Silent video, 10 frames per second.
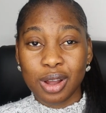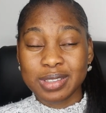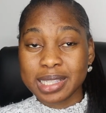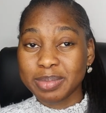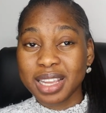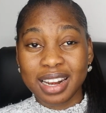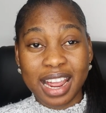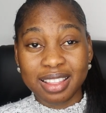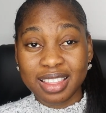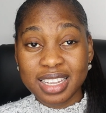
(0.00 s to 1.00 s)
of something
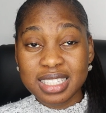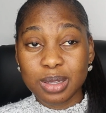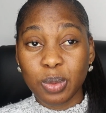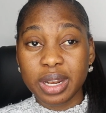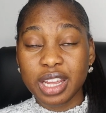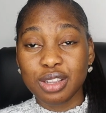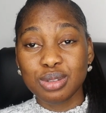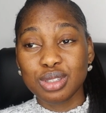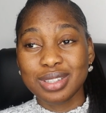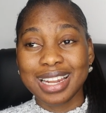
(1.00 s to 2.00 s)
like this when they
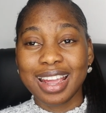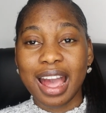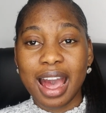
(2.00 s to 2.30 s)
used to like